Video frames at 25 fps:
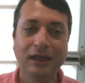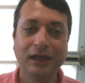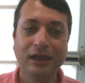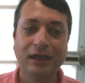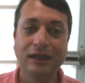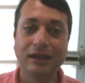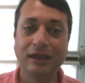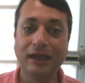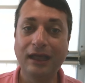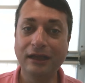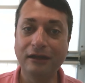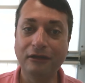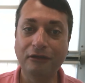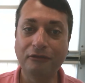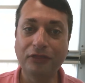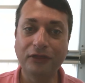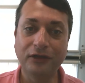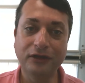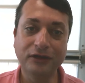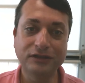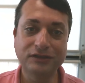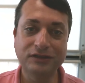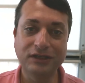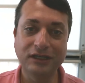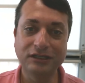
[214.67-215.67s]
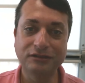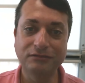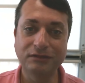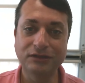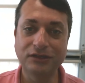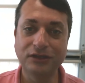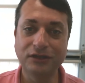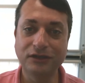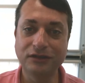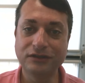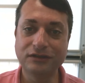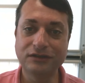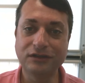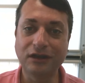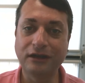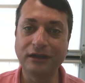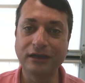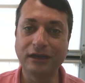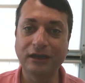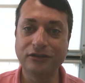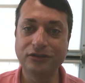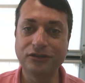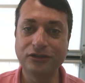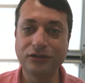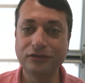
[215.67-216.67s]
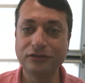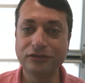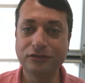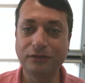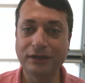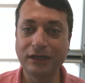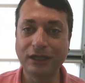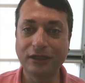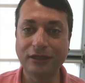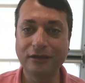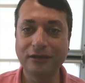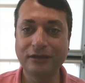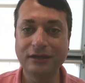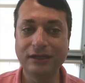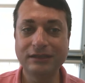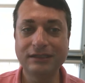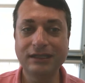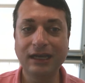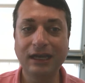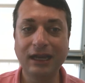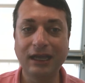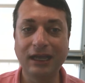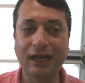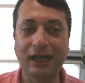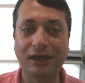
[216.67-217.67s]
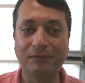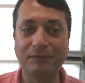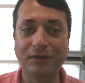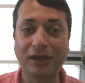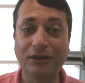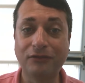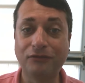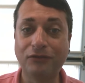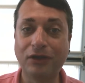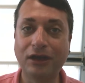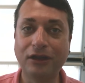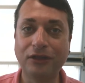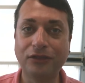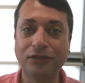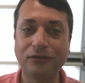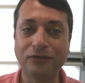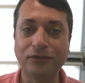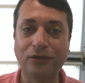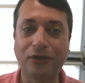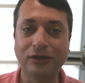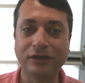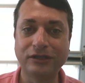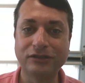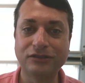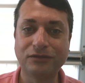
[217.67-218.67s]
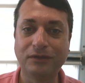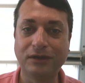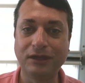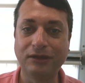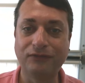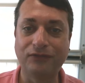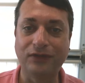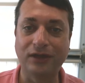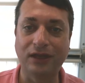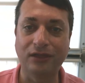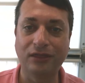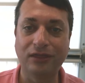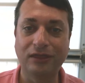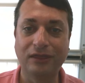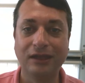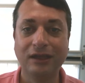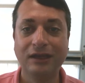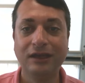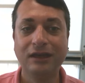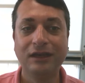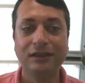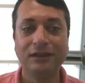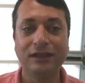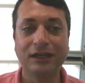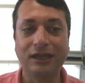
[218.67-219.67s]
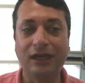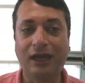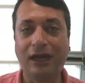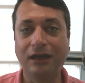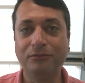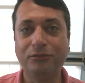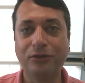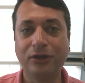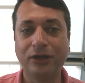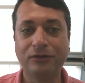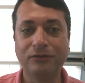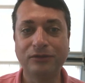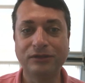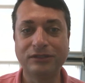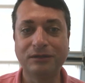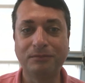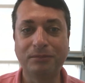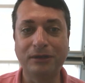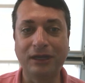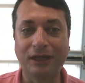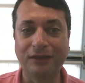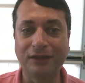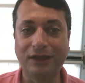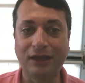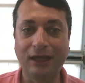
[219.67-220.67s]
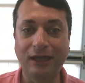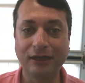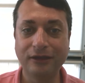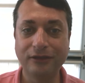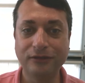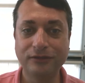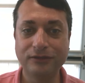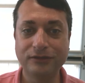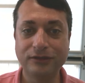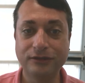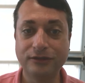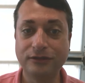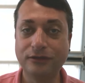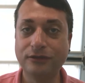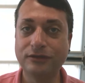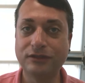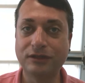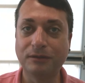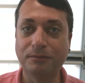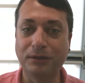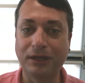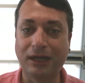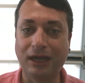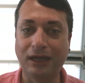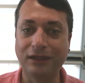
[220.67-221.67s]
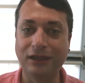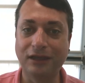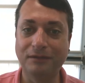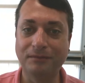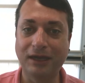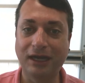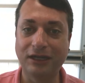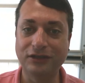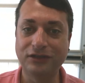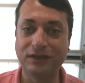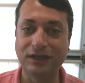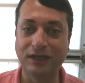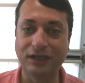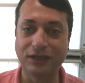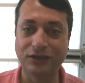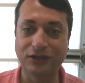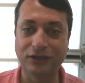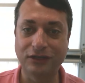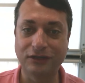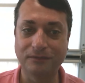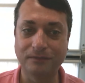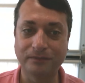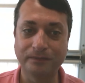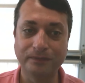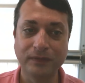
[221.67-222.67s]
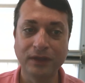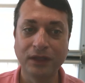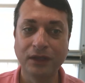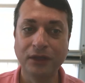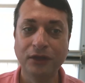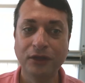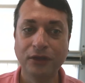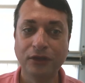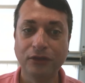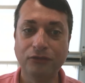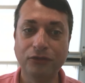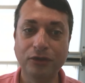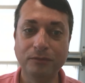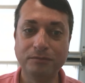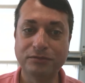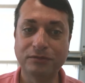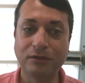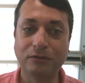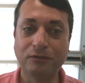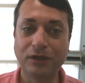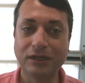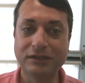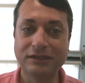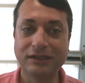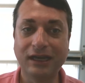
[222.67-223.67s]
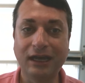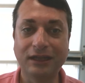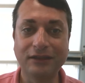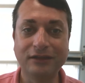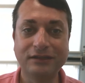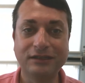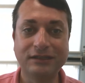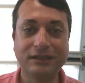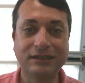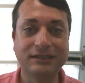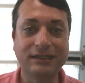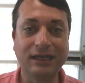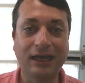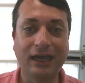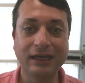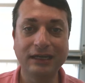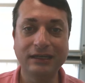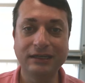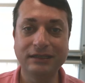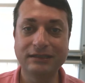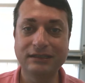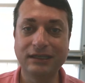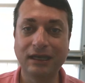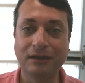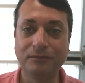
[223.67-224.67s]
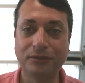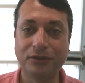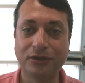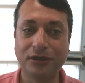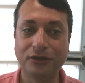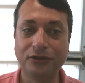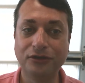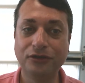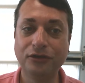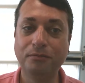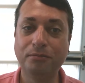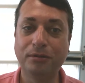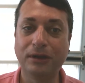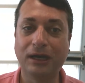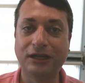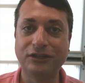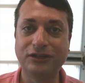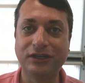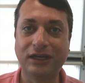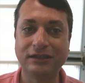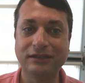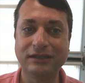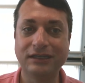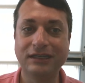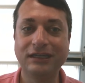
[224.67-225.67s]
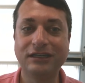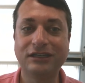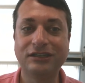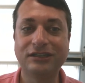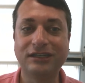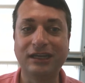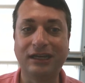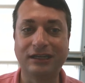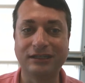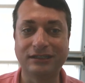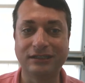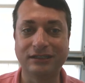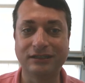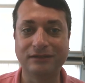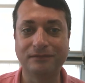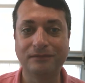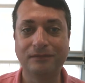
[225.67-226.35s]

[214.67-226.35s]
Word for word: LEGO Thursdays return starting on June 23rd at 10 a.m. and running through August 25th. The library will supply the LEGOs, you supply the imagination. Groups will work together to design and assemble a new project each session.